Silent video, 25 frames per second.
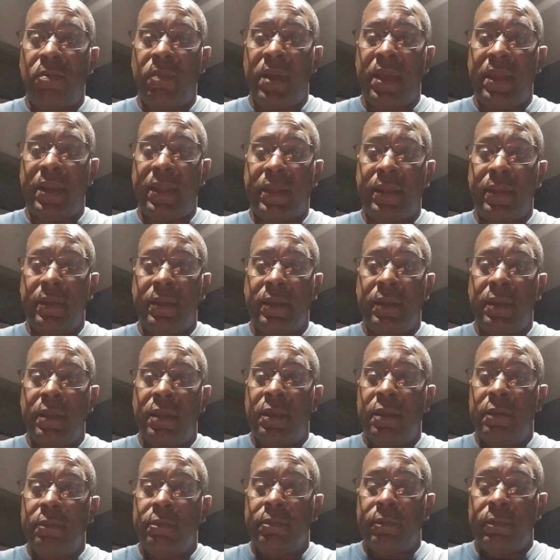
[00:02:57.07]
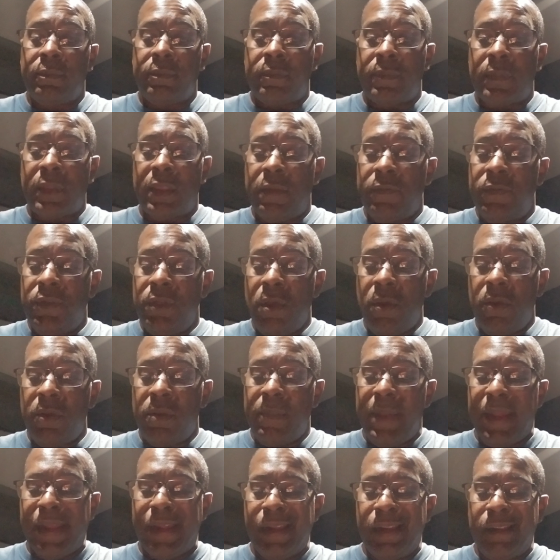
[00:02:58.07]
money. If you're only
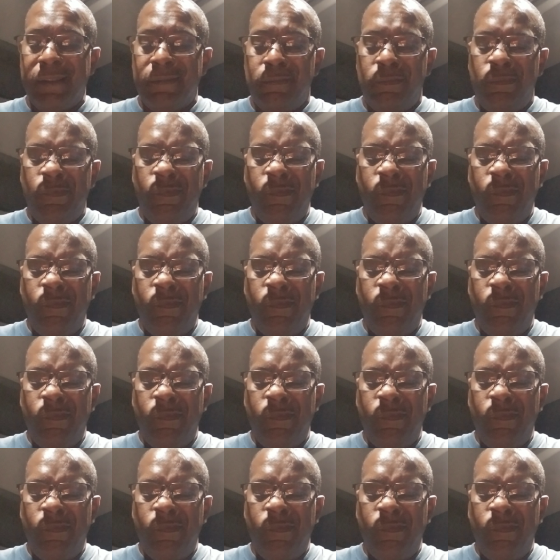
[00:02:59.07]
making,